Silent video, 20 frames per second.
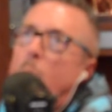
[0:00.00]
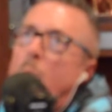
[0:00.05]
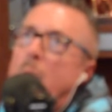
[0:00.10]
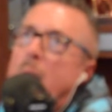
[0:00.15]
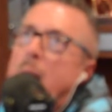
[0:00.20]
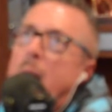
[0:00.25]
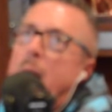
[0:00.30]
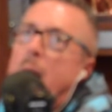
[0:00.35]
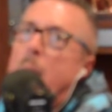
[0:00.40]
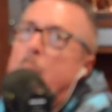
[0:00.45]

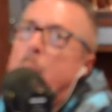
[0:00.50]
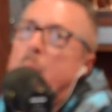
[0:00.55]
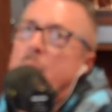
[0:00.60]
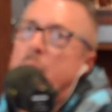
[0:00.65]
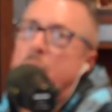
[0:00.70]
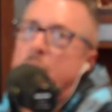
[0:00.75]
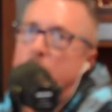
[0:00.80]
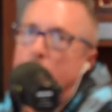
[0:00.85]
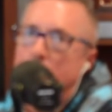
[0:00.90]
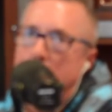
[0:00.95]
what a
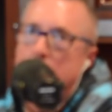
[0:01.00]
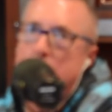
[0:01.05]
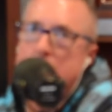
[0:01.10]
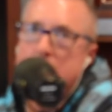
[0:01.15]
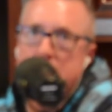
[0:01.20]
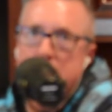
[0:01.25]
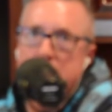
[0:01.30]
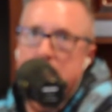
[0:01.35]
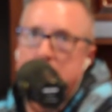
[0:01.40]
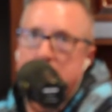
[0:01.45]

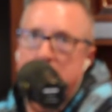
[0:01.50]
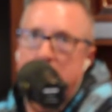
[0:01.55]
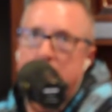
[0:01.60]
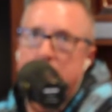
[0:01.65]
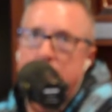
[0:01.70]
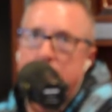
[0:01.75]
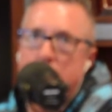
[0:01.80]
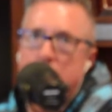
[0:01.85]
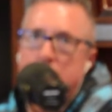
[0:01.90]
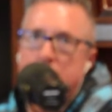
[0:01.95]
performance this
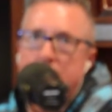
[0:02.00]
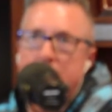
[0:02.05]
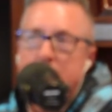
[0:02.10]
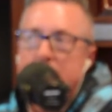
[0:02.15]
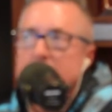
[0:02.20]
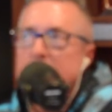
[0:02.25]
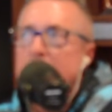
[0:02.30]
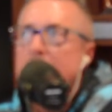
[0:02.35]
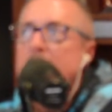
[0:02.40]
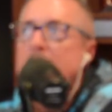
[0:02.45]
guy for Juventus.